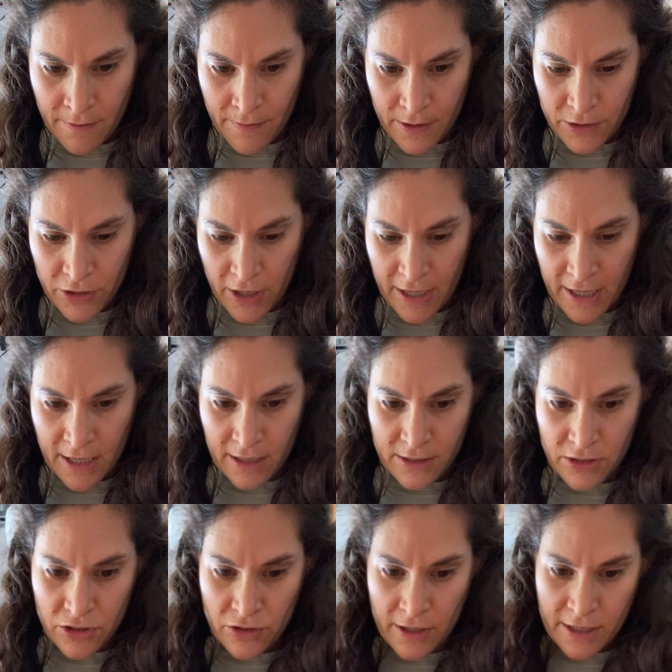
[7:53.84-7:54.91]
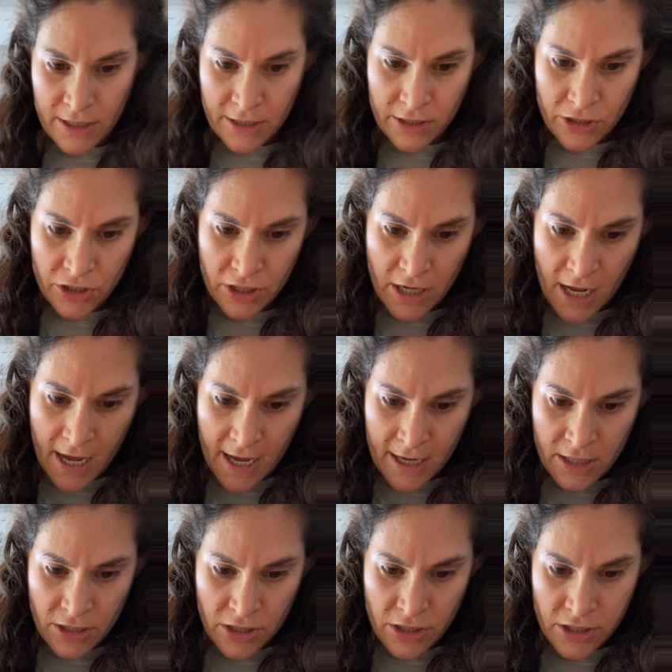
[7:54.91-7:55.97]
Make sure I get a straightish
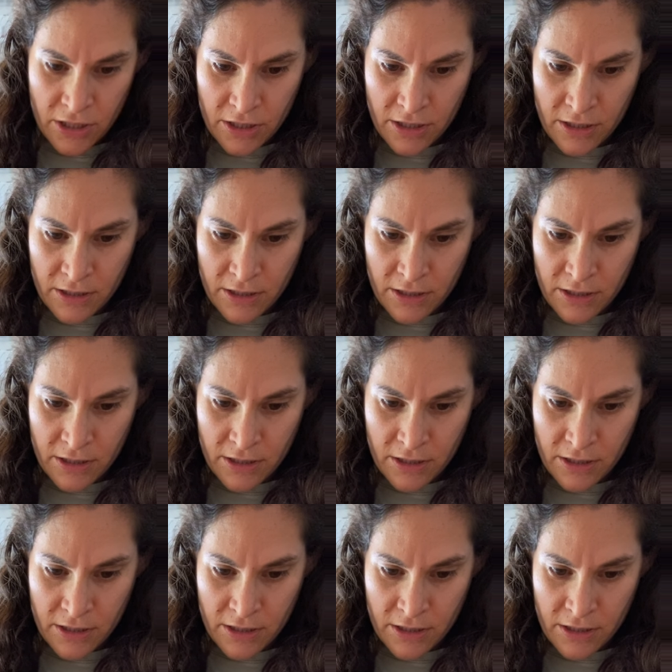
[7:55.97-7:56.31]
edge